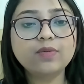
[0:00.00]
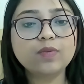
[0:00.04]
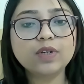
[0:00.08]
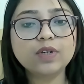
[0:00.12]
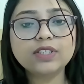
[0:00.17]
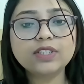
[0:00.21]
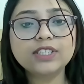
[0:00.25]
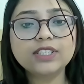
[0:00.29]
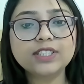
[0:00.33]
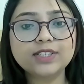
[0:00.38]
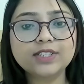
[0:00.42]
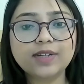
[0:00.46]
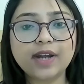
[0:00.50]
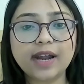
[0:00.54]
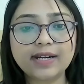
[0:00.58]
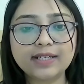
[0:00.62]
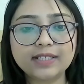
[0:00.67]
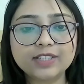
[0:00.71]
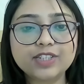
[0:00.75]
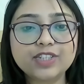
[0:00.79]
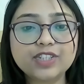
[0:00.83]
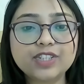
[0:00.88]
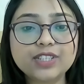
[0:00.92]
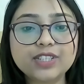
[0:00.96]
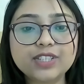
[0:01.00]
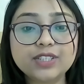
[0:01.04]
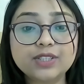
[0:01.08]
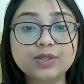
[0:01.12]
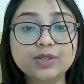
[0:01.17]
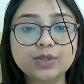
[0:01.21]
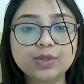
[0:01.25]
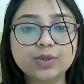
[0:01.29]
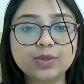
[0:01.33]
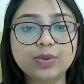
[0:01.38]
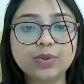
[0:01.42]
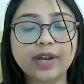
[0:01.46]
what strategies
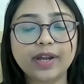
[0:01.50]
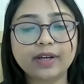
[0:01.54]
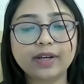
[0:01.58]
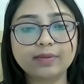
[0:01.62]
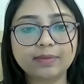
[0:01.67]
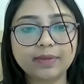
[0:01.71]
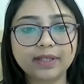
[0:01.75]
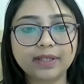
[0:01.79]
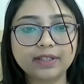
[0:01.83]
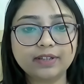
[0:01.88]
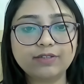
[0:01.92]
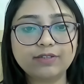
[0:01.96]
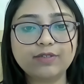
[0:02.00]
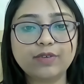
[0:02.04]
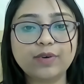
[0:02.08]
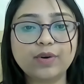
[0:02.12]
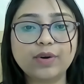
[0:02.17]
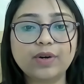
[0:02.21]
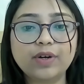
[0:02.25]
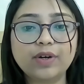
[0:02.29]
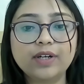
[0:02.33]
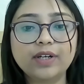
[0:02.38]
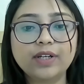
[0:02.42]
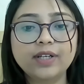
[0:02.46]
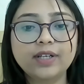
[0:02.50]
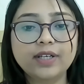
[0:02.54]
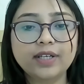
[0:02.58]
do you recommend for